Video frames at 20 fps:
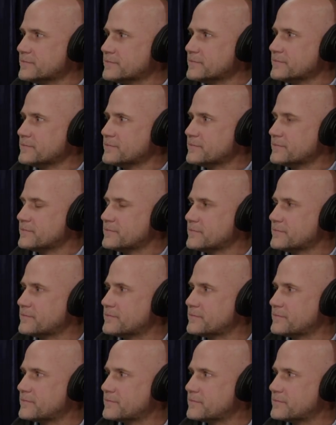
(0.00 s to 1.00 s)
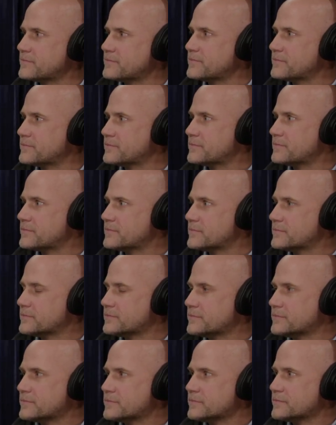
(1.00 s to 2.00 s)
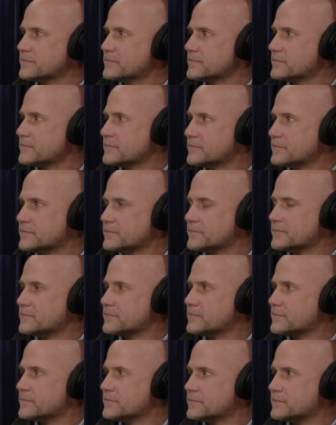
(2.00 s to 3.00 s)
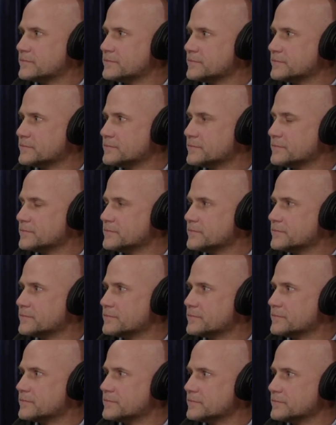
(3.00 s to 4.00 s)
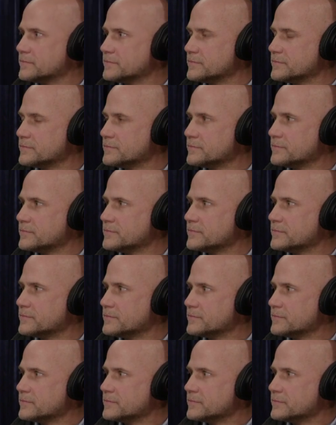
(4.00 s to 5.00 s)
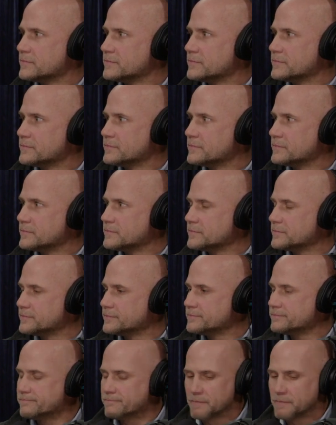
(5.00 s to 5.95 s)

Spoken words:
(silent)